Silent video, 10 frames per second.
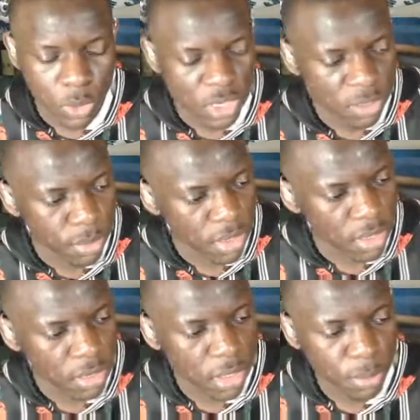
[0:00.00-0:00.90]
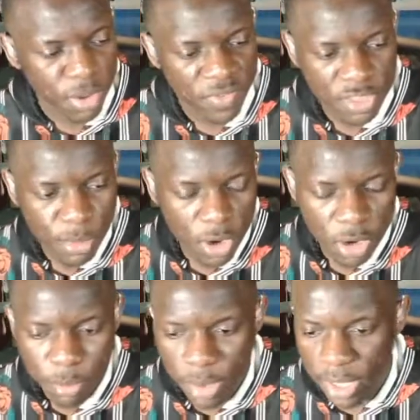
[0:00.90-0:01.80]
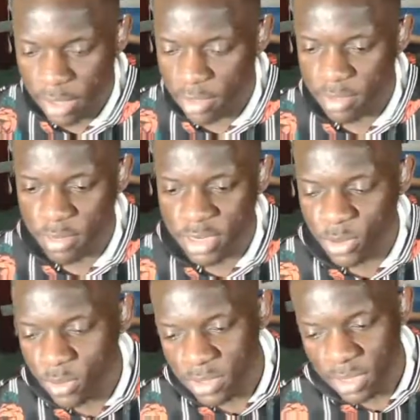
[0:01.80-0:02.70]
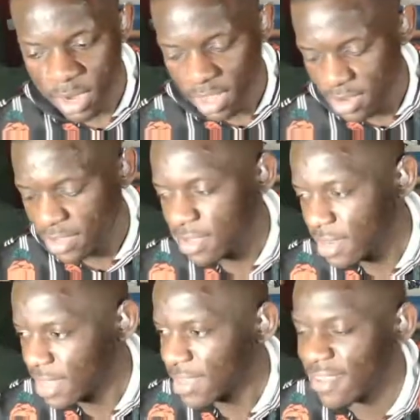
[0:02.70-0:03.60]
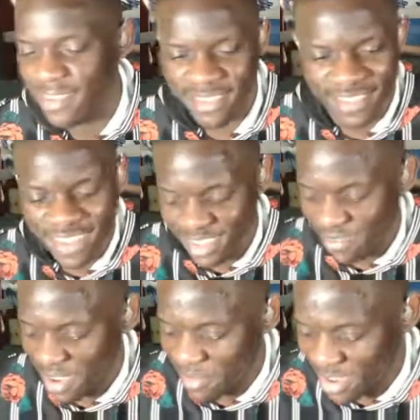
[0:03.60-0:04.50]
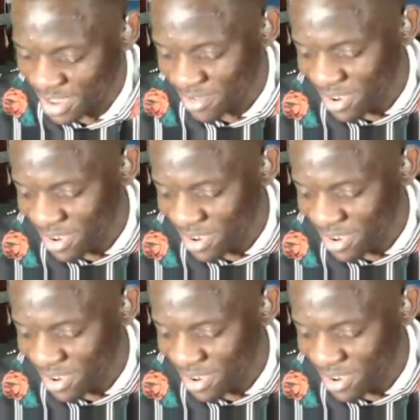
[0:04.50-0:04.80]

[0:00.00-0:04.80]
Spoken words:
wanted to bring the previous monarchs back, but Jung said, "Nah, nigga, like this is my body, bro.